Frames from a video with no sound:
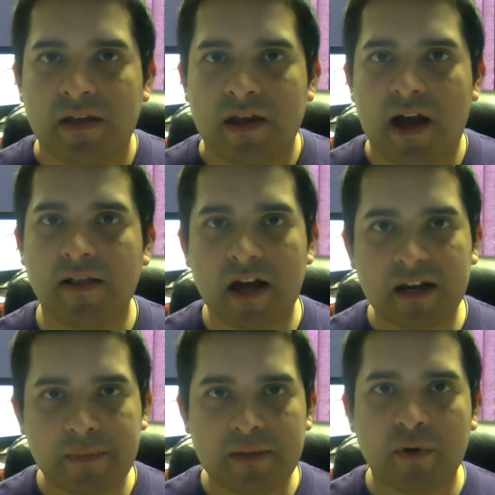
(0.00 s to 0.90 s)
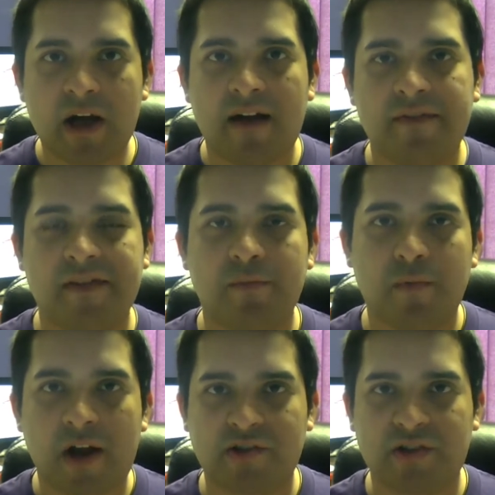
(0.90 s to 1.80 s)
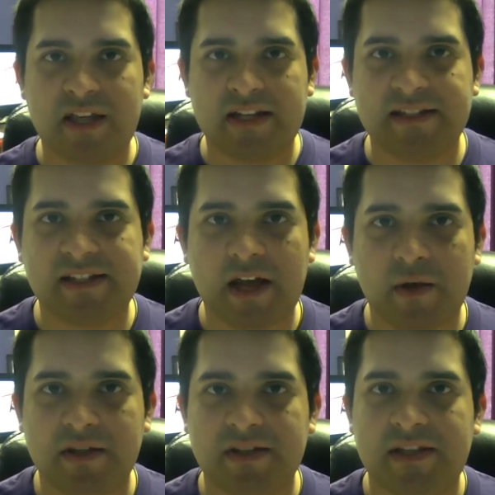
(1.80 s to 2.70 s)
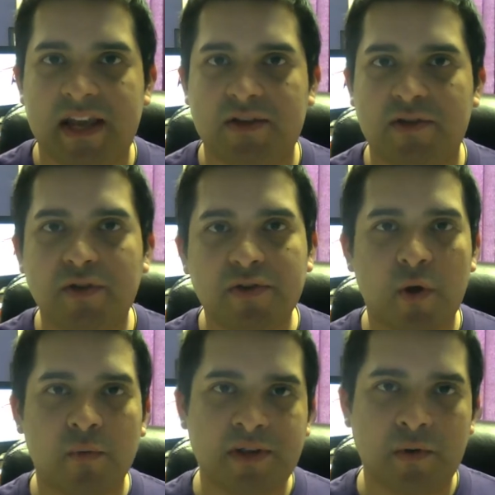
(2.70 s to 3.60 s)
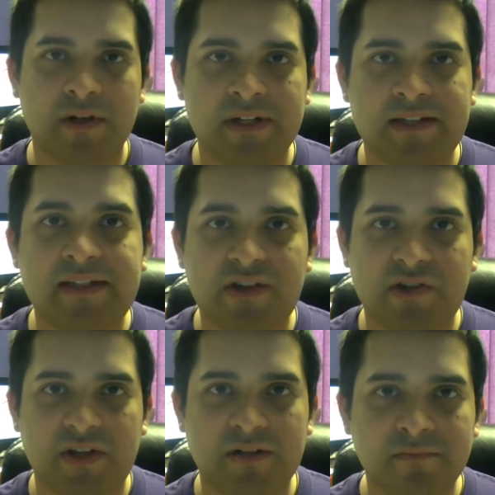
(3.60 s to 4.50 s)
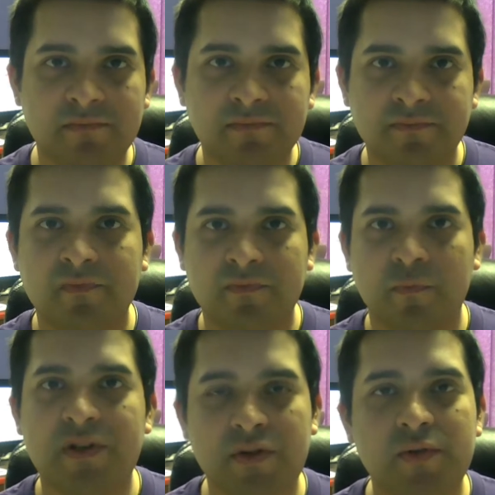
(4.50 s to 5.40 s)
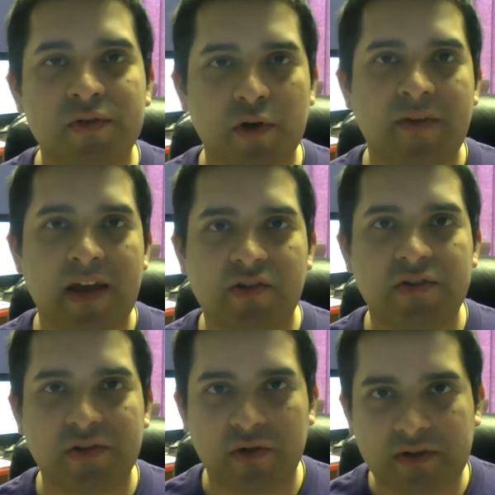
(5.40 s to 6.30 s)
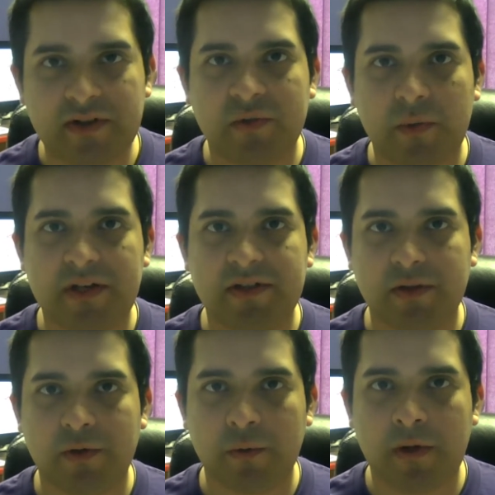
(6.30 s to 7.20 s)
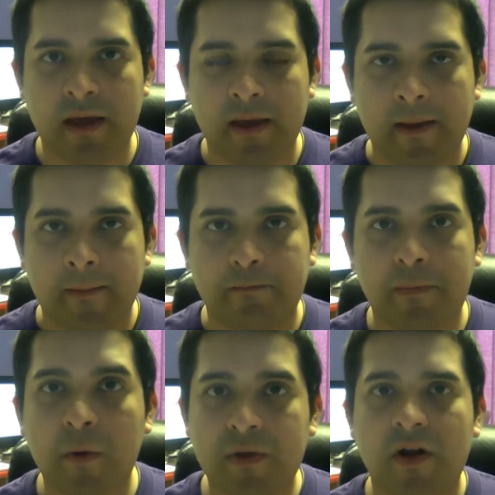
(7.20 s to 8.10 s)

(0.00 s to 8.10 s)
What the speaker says: A lot of people have this impression that Inside Out is a youth-only organization. We do serve ages 13 to 22, but we